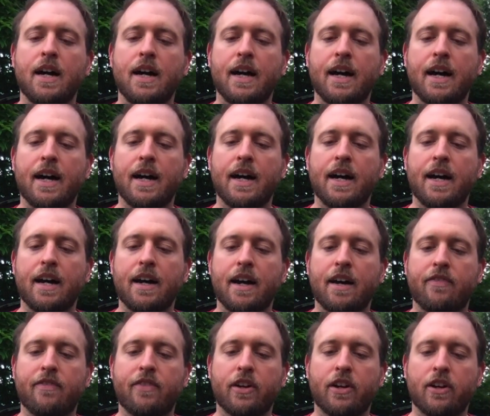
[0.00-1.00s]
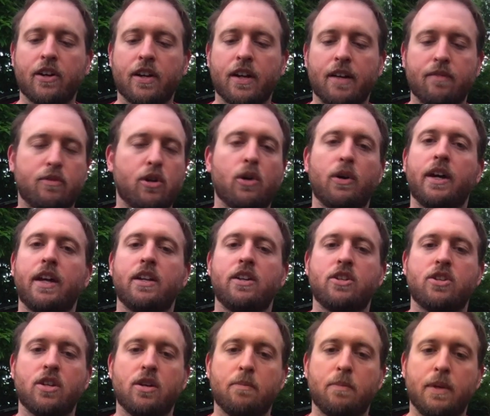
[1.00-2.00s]
I figured I'd go ahead and
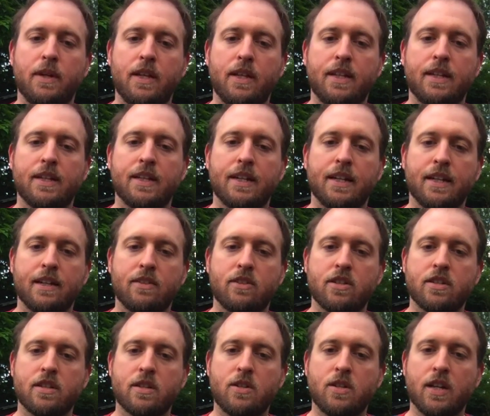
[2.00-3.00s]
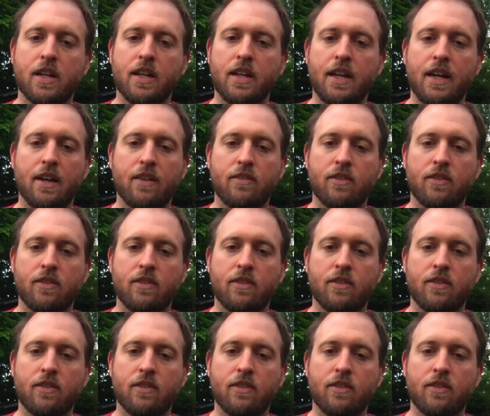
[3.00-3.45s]
jump in just to check it out.